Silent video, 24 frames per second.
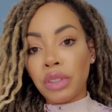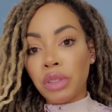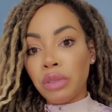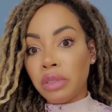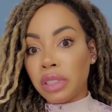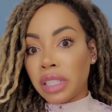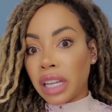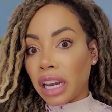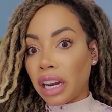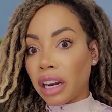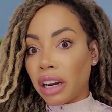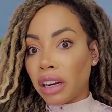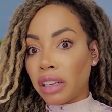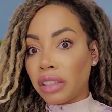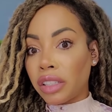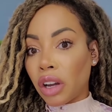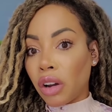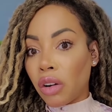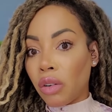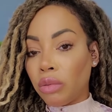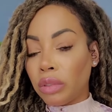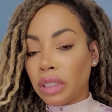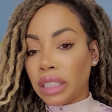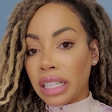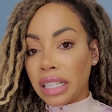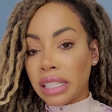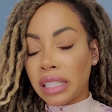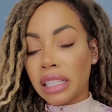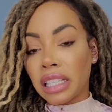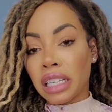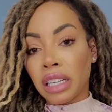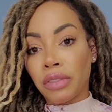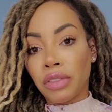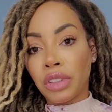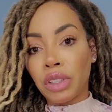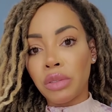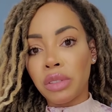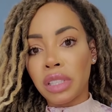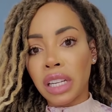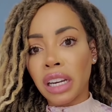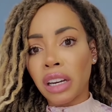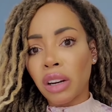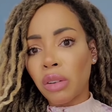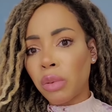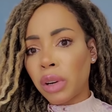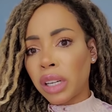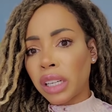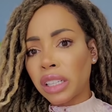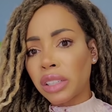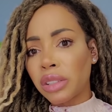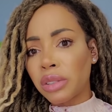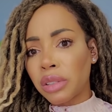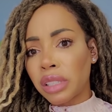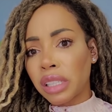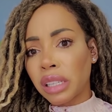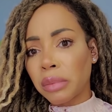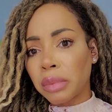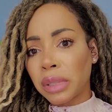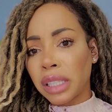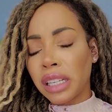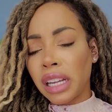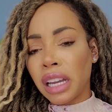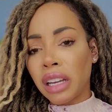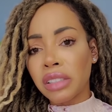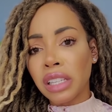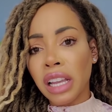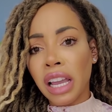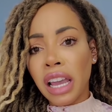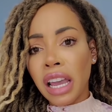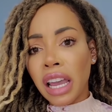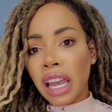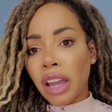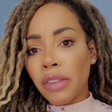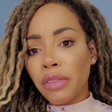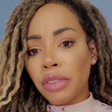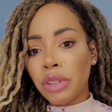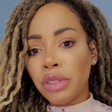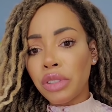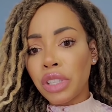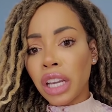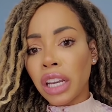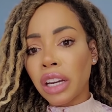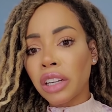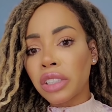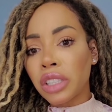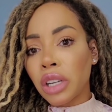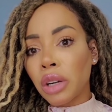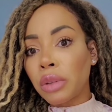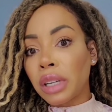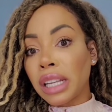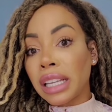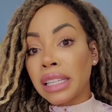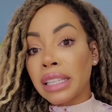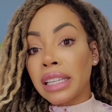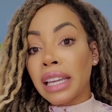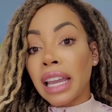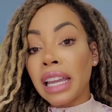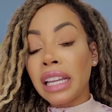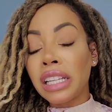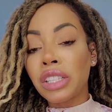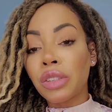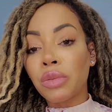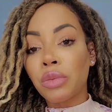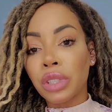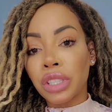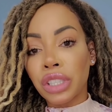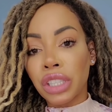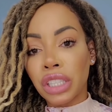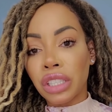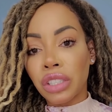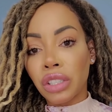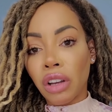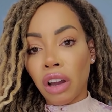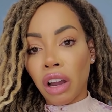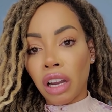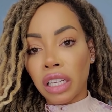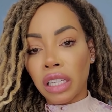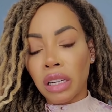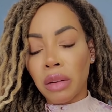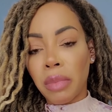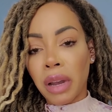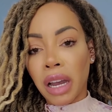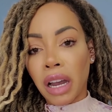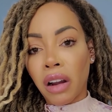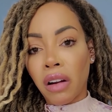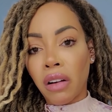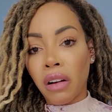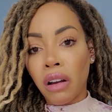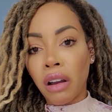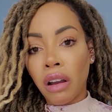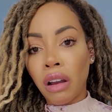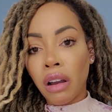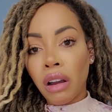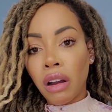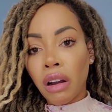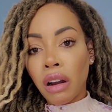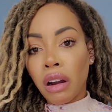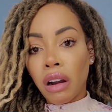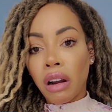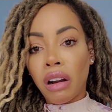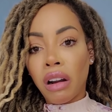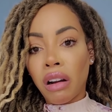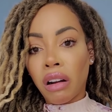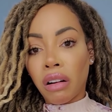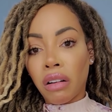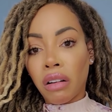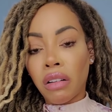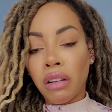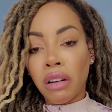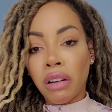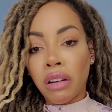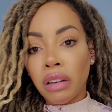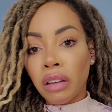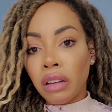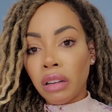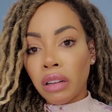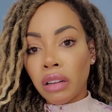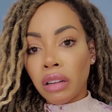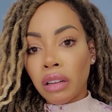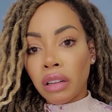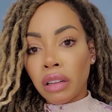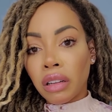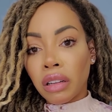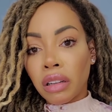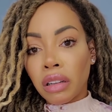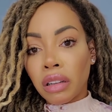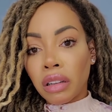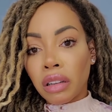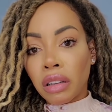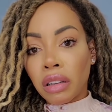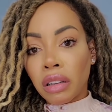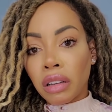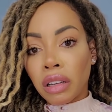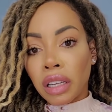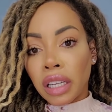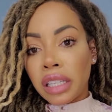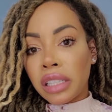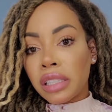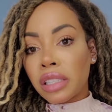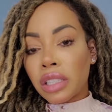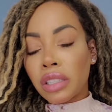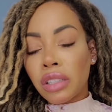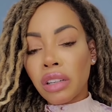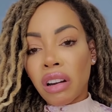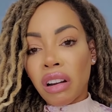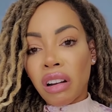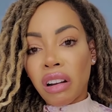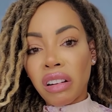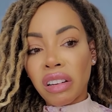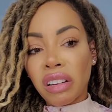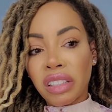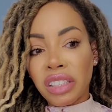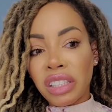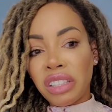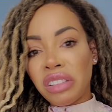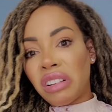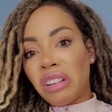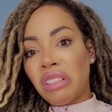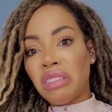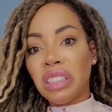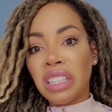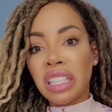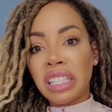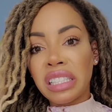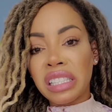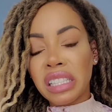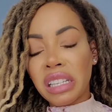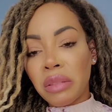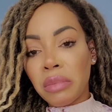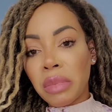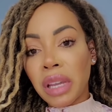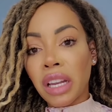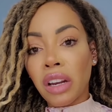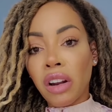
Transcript: you dare don't listen, if you dare want to do something else, if you dare don't engage in what she's talking about, oh, he's a dog, or you don't listen to me,